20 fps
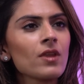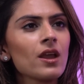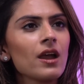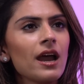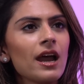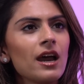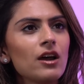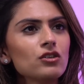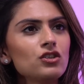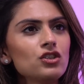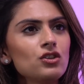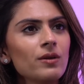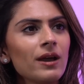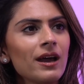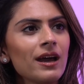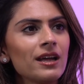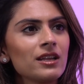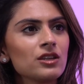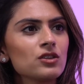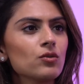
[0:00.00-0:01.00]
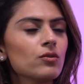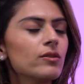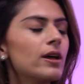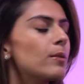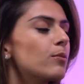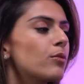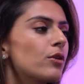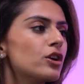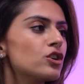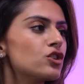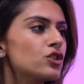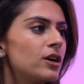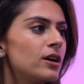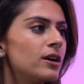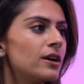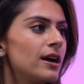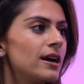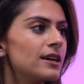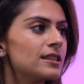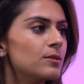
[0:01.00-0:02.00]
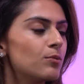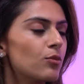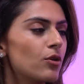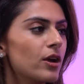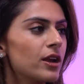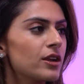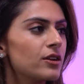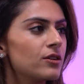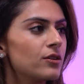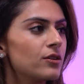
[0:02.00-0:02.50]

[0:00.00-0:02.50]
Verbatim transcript: How do you handle that pressure as a bride